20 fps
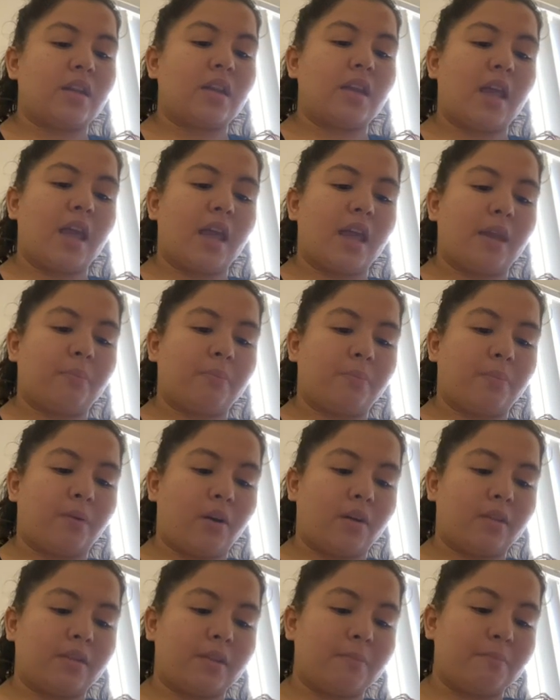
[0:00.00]

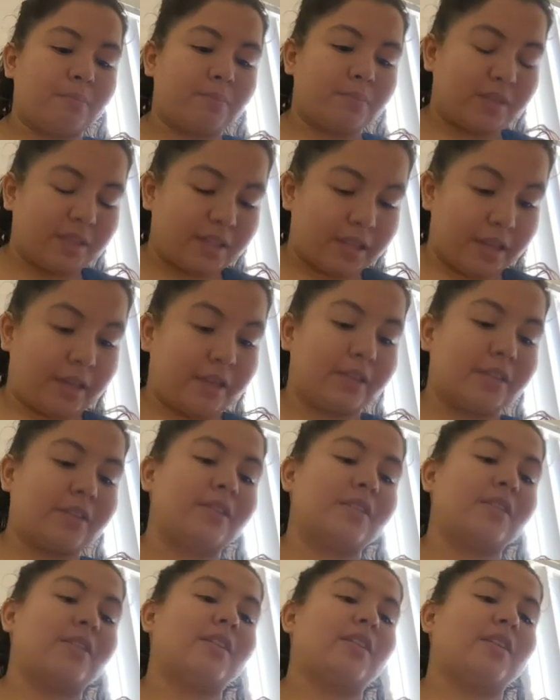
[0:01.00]
apocalyptic
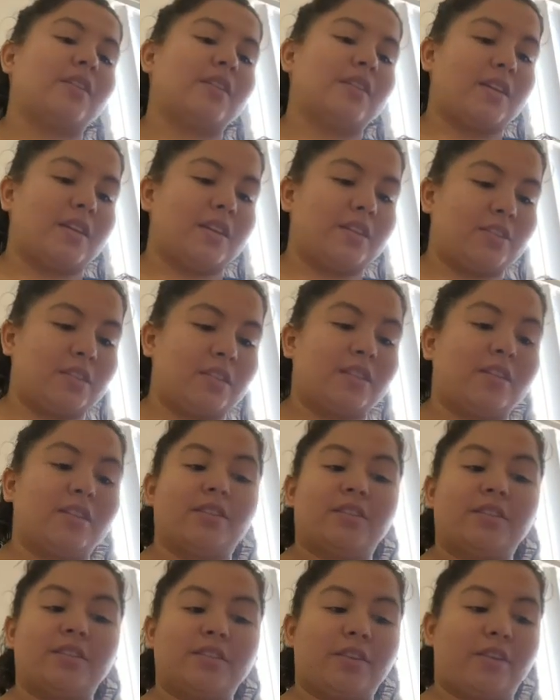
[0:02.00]

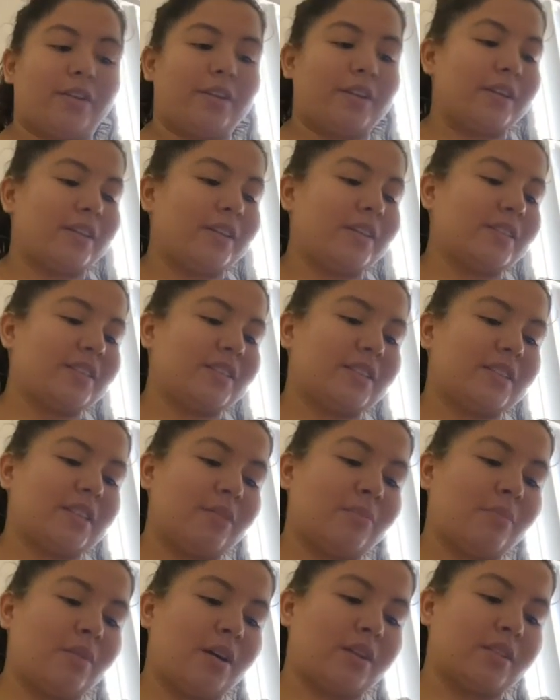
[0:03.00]
agenda
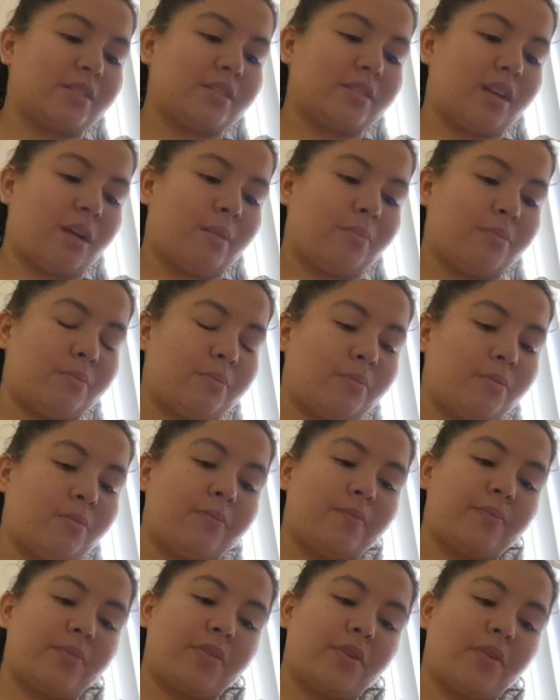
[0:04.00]
seem unstoppable.
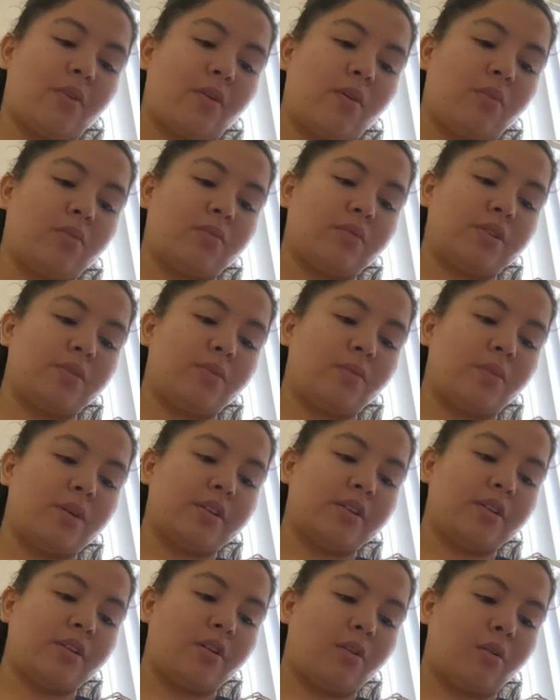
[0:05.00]
Only
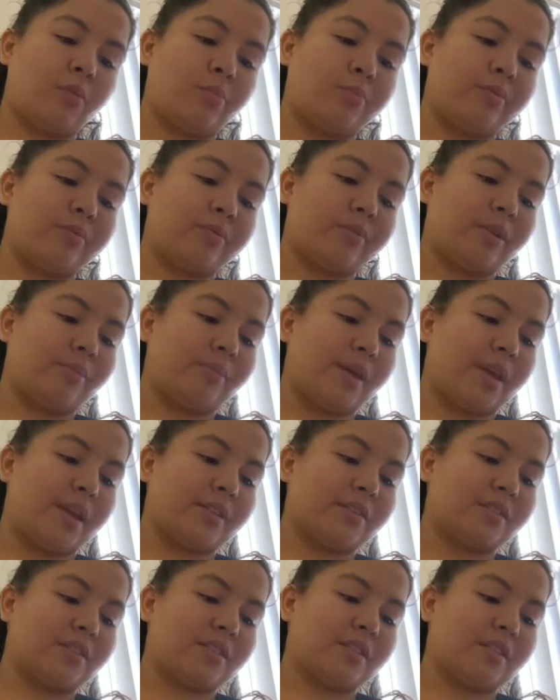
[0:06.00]
one hope
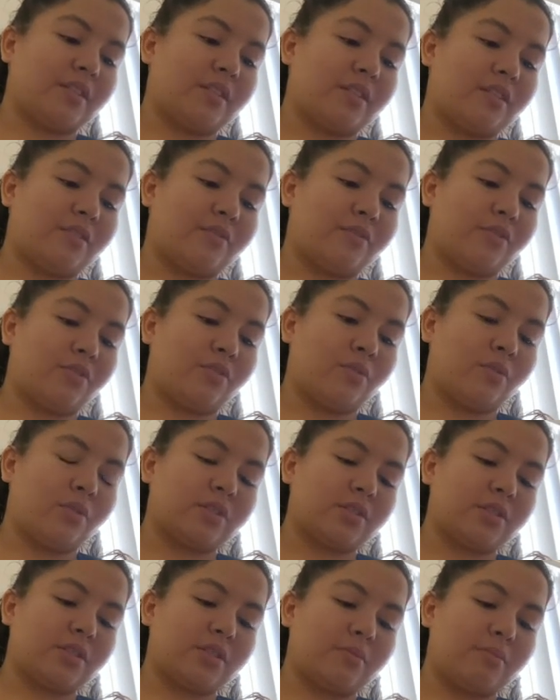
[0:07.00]
remains: deliver
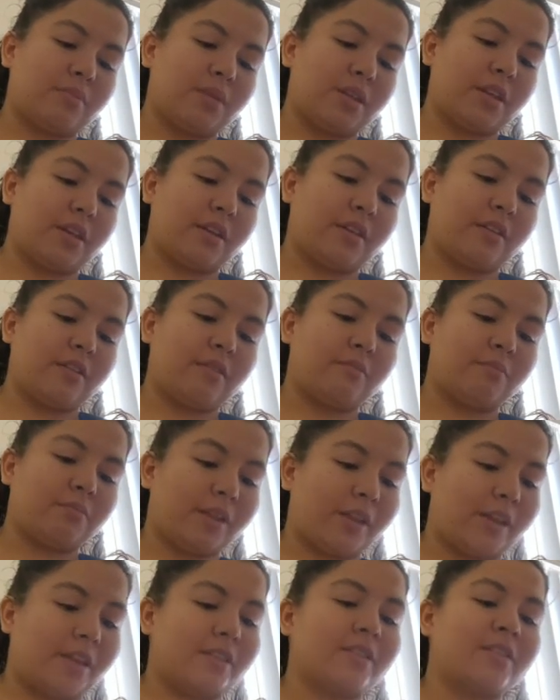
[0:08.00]
Nora to the meeting
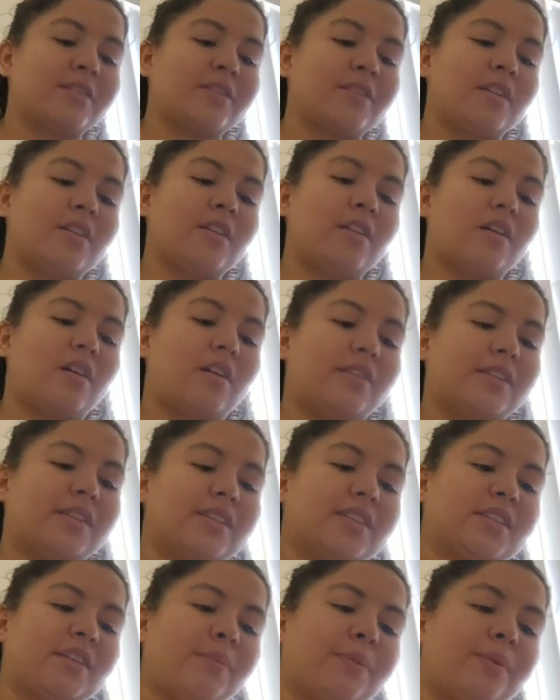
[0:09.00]
place of the
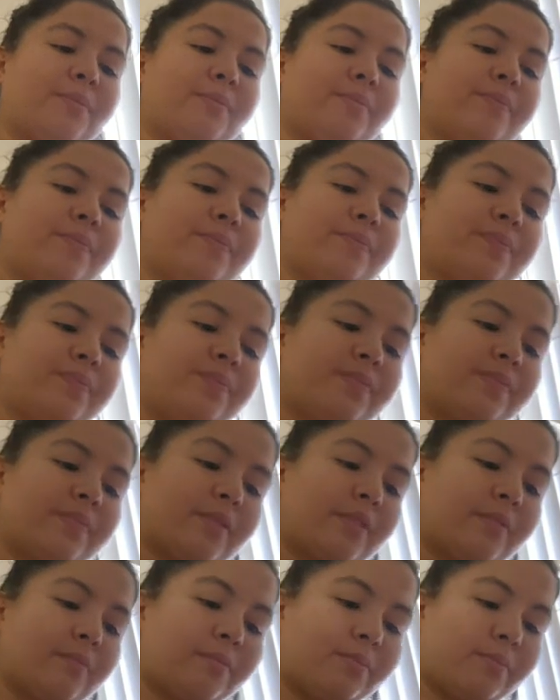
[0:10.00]
seven
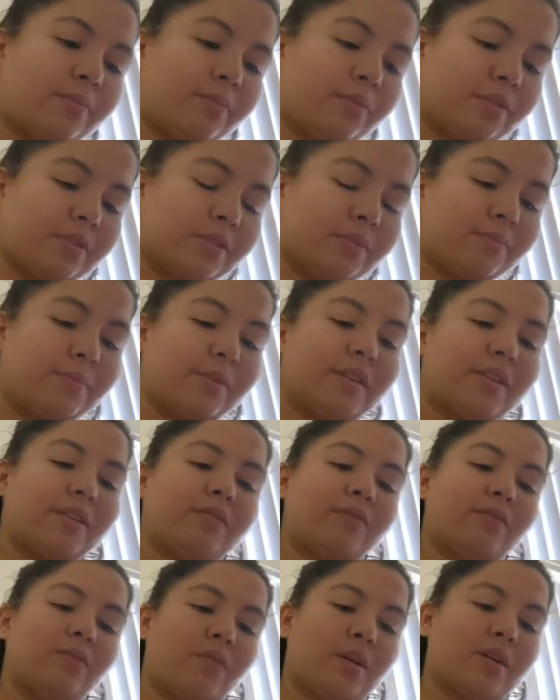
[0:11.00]
prospered
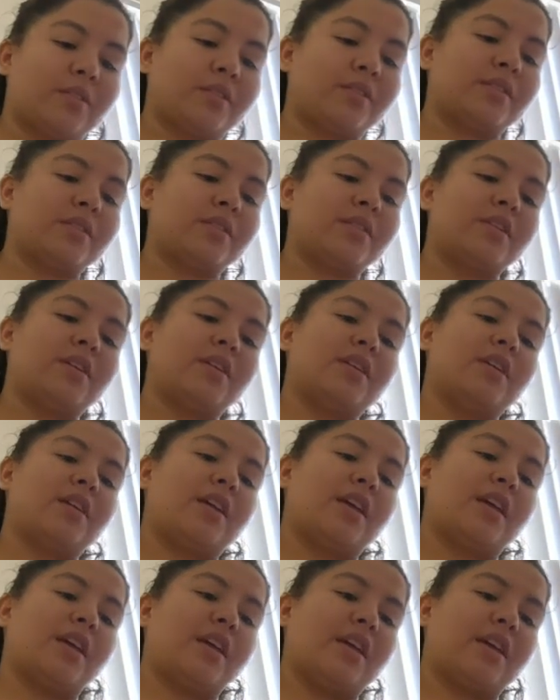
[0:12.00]
ones.
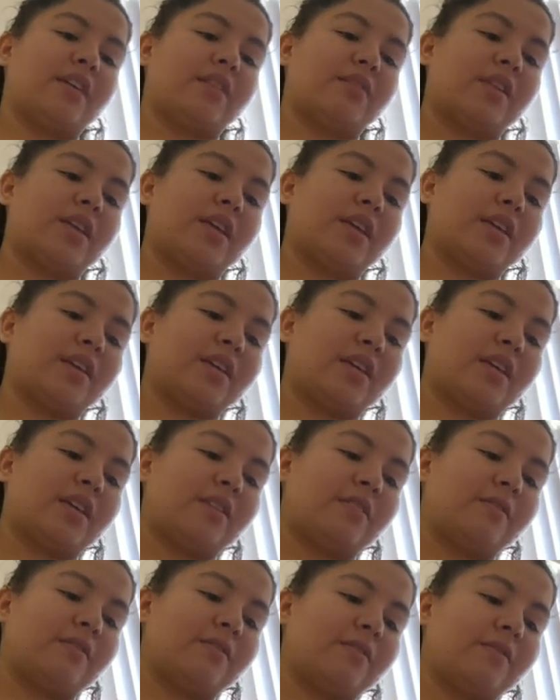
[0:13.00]
If they
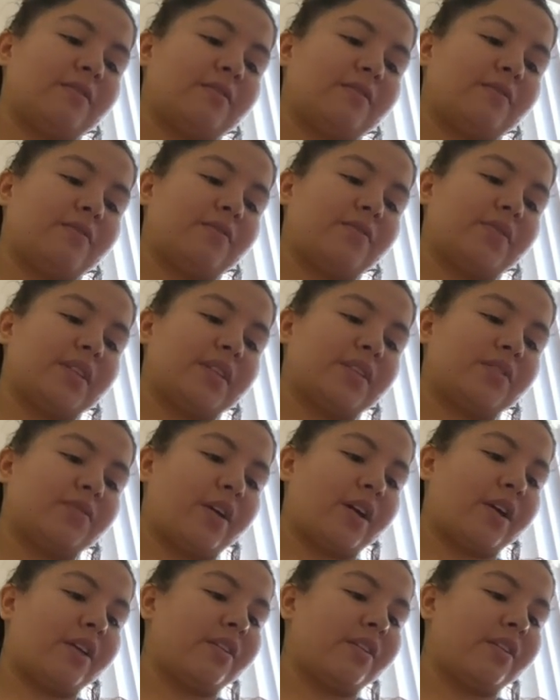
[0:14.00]
can discover